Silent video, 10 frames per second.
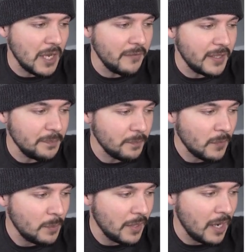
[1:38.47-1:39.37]
of it,
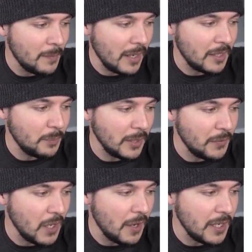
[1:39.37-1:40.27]
but I'm not going to play
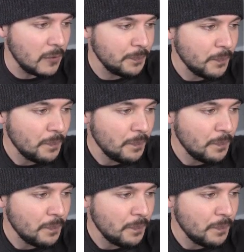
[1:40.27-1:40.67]
with the audio.